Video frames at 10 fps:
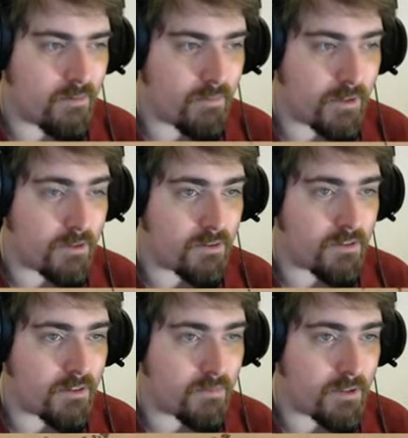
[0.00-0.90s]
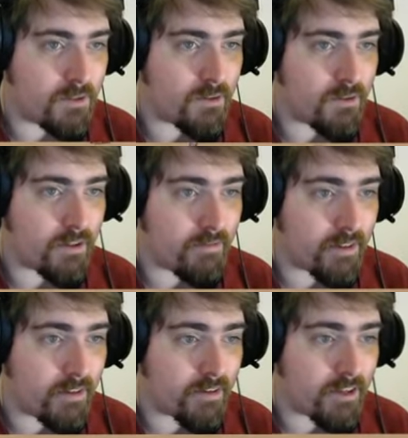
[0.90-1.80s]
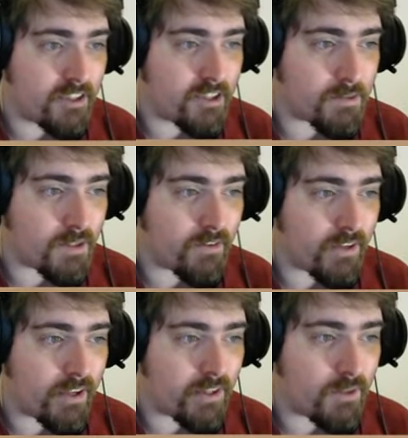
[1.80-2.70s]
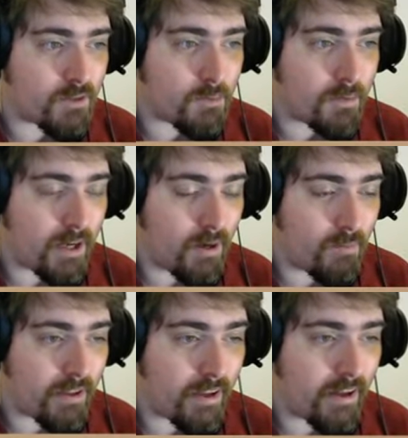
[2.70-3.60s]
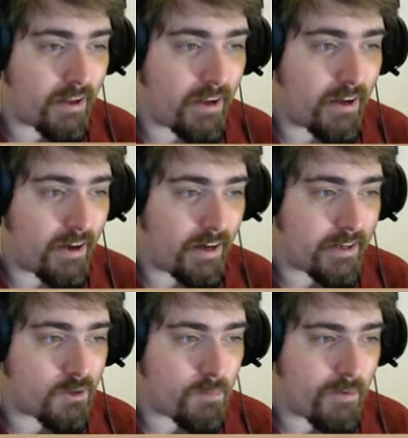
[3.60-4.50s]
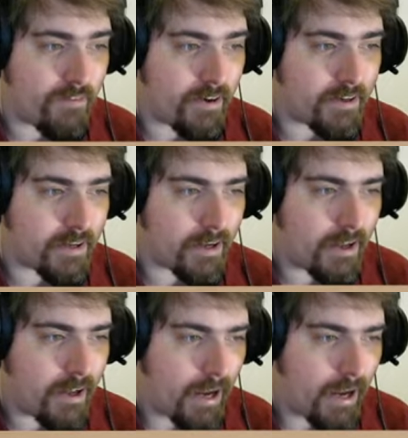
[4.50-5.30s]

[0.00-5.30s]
My dudes, my dudes, there are, there are gunships over there. You should be up there, and you should be fighting.